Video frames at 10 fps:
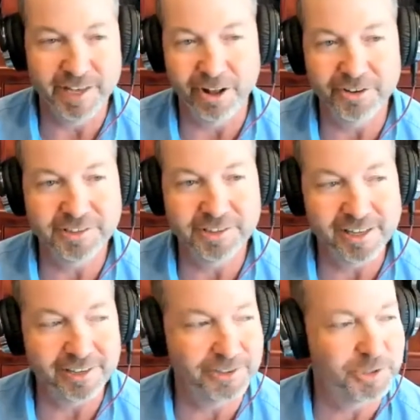he had all his
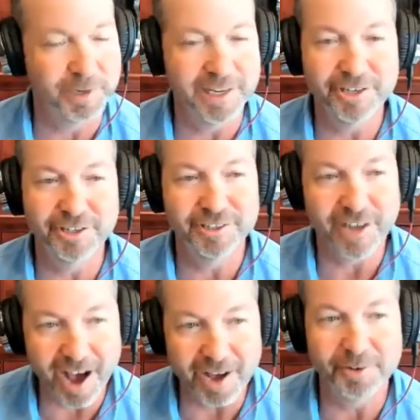intelligence, but he could
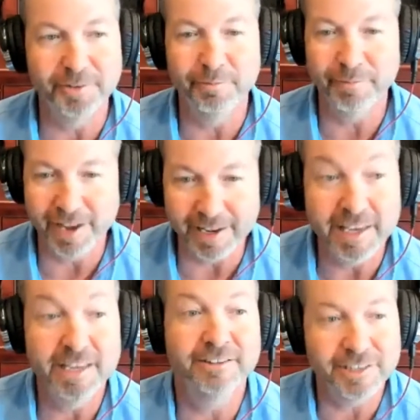not
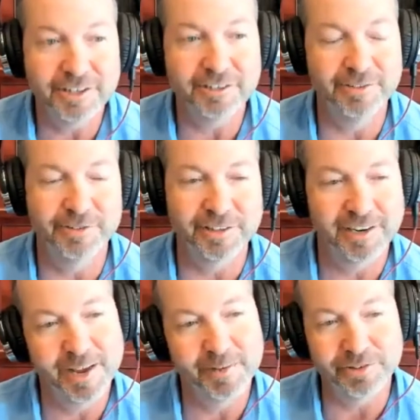he literally was
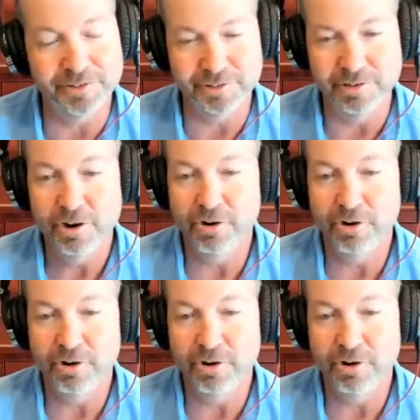unable to,